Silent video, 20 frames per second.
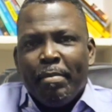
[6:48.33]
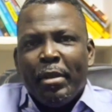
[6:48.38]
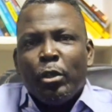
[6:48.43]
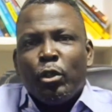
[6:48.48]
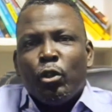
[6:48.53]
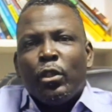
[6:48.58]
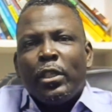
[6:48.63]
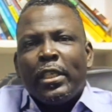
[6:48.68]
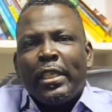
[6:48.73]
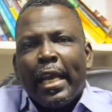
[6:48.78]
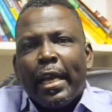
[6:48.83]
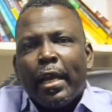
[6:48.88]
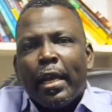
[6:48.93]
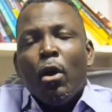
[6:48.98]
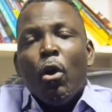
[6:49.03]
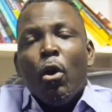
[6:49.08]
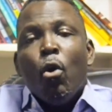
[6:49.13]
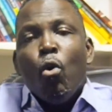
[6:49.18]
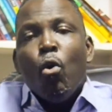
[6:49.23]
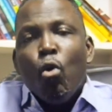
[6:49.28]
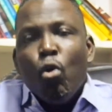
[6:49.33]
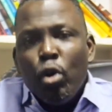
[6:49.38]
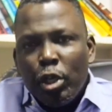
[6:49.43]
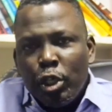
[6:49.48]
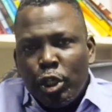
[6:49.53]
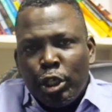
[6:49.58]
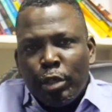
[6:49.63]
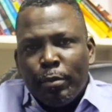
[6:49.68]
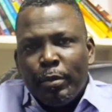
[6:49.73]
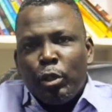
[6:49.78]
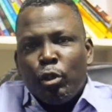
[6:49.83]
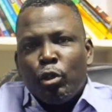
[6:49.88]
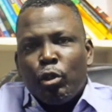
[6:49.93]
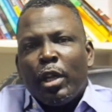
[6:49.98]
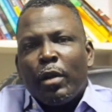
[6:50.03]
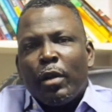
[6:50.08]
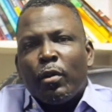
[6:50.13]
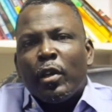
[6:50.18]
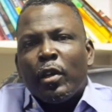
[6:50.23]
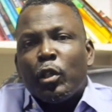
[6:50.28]
They should take ownership. They
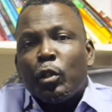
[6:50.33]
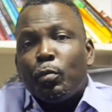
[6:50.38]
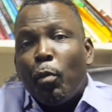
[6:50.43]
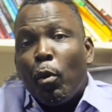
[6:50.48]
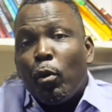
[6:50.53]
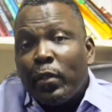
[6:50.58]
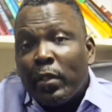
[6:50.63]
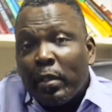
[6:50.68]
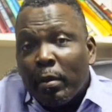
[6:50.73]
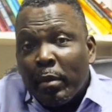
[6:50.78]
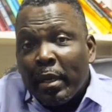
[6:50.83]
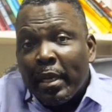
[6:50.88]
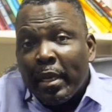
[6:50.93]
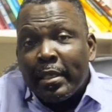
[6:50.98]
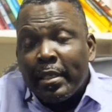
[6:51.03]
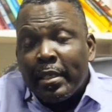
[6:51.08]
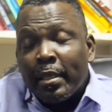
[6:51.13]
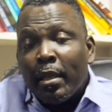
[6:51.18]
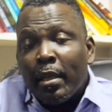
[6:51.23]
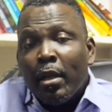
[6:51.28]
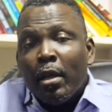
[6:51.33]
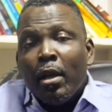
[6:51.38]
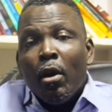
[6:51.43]
should take responsibility.